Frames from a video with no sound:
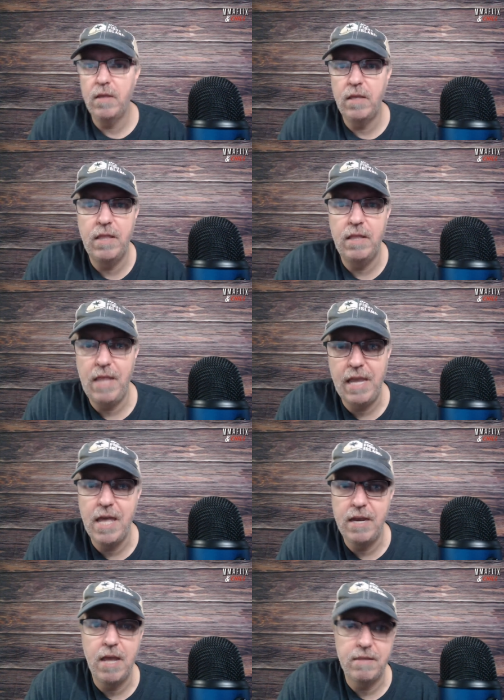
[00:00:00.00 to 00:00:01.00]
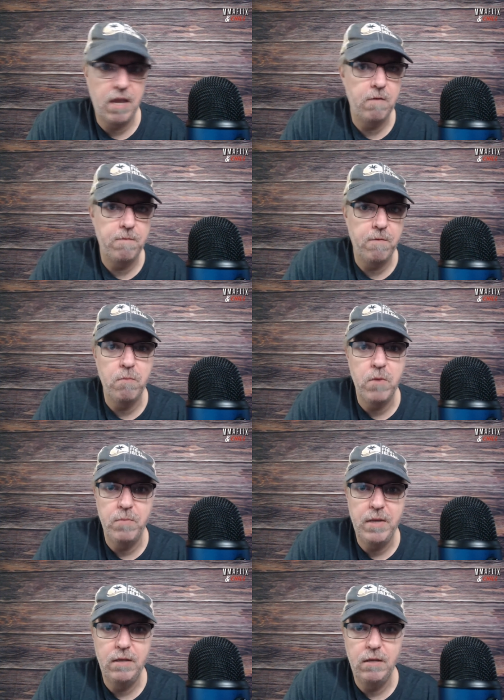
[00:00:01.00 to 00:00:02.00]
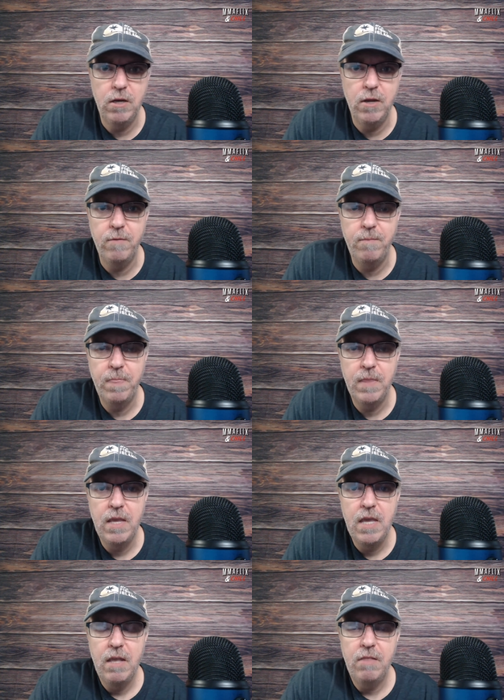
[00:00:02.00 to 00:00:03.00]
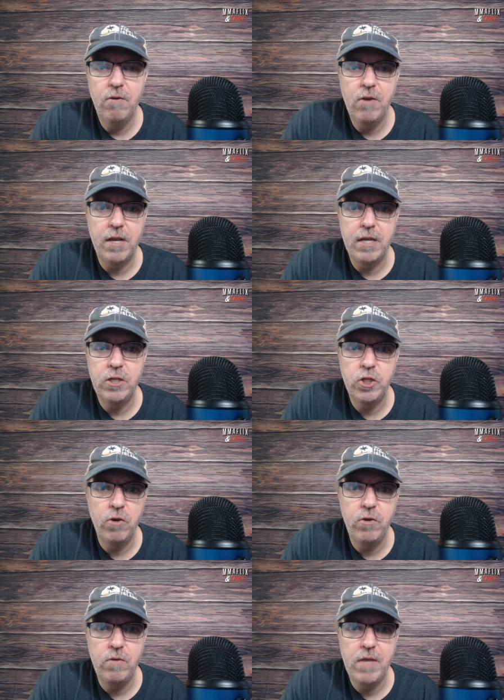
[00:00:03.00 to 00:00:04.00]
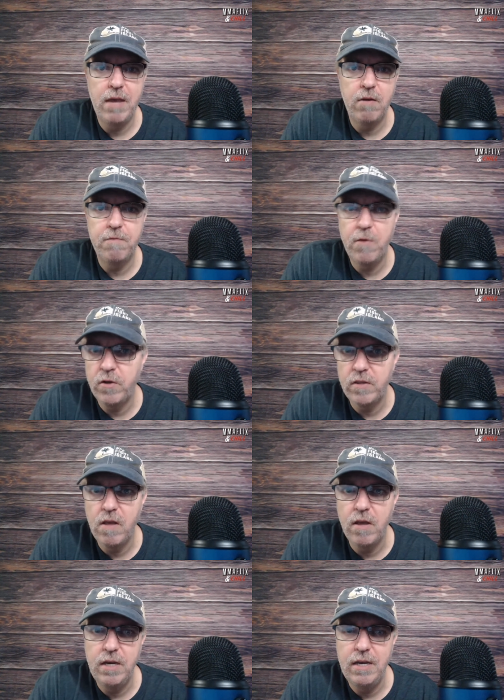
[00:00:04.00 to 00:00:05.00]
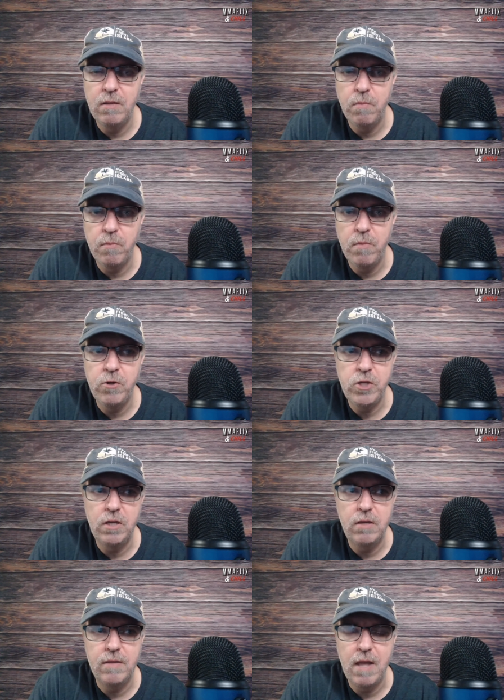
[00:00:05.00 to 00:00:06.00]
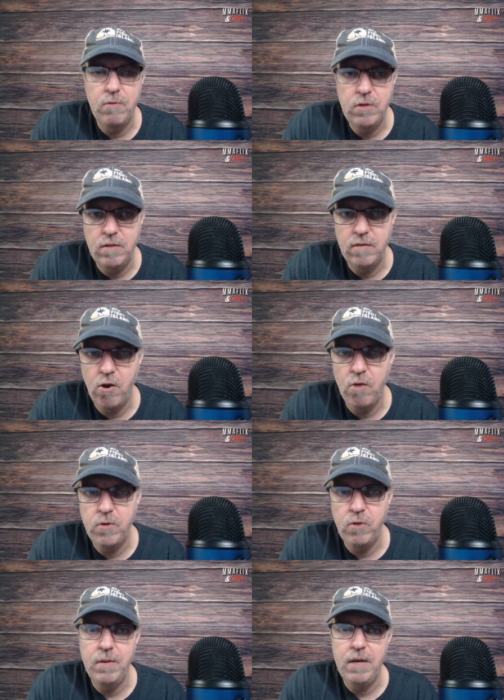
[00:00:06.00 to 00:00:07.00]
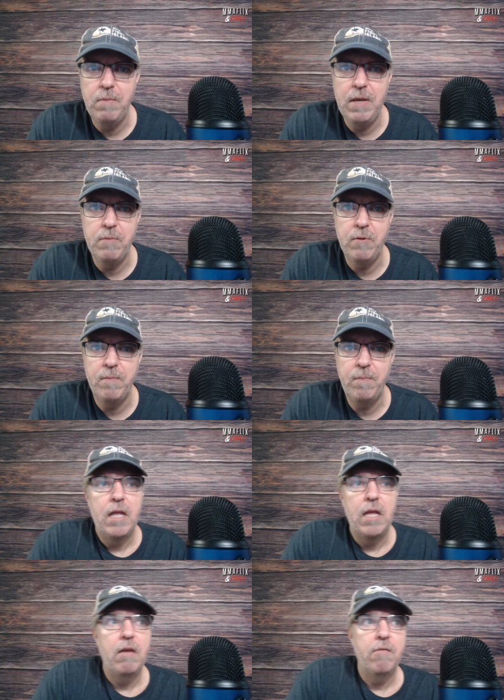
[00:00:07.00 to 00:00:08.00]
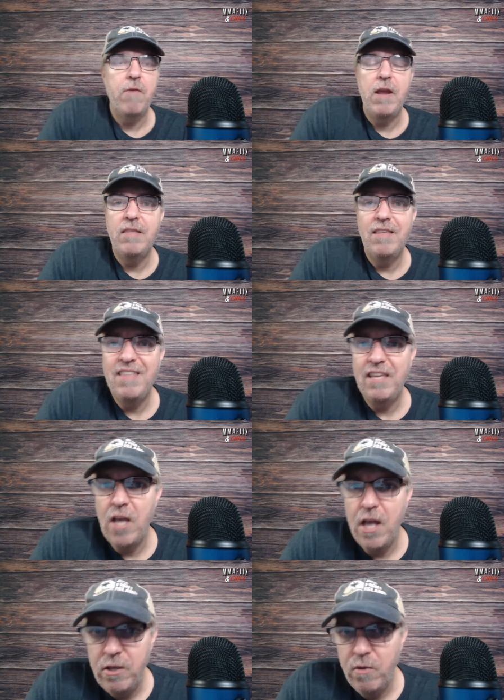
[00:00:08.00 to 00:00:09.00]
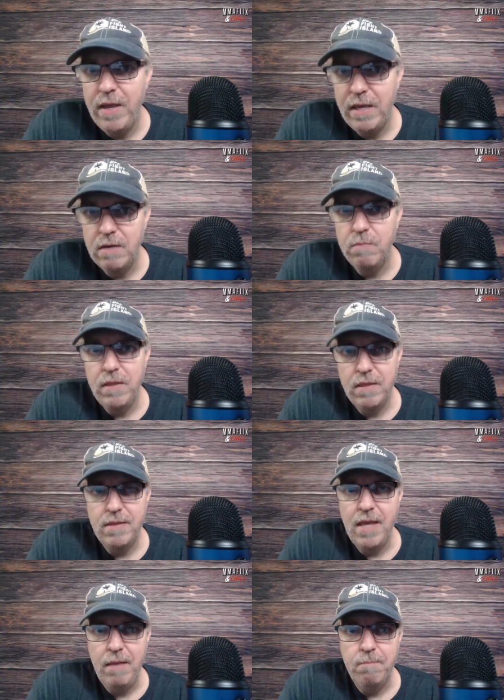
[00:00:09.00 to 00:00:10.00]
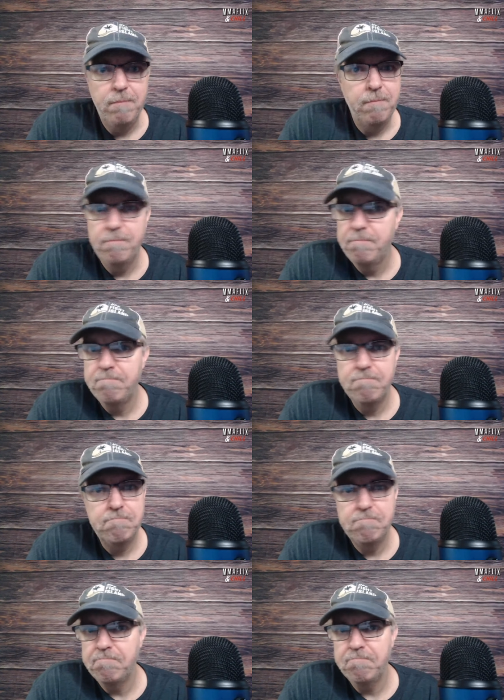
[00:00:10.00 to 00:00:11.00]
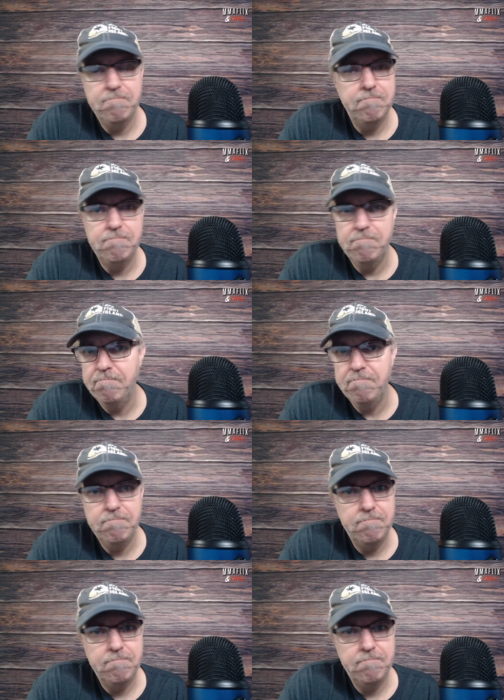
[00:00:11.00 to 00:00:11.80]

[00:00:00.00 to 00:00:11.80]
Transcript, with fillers: th- they kind of got scared for a moment, you know? they're not going to show you that or focus on it in the promotion because that would disturb too many people. Francis Ngannou ain't going to be the same. Mm-mm.